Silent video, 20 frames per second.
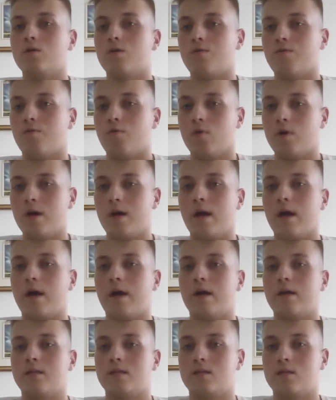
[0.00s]
For
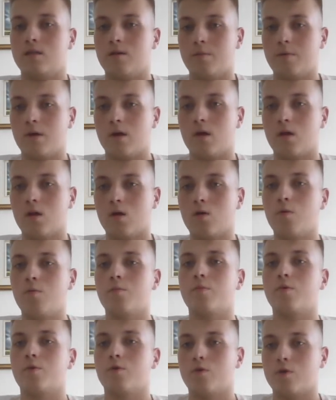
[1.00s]
a typical
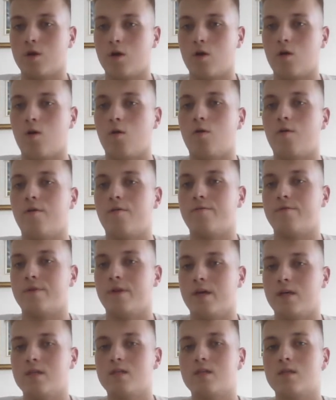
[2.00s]
computer of
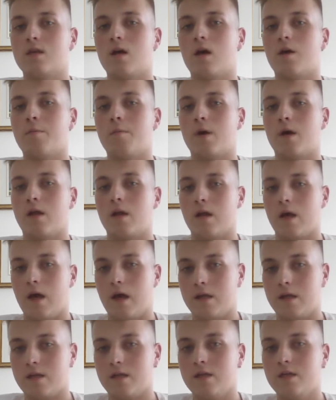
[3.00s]
today's time, an
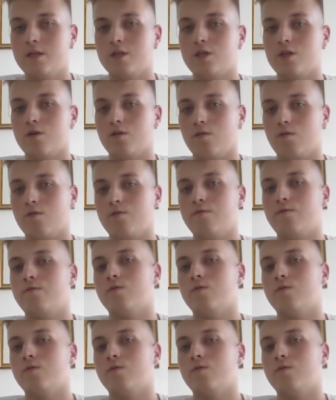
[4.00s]
addition of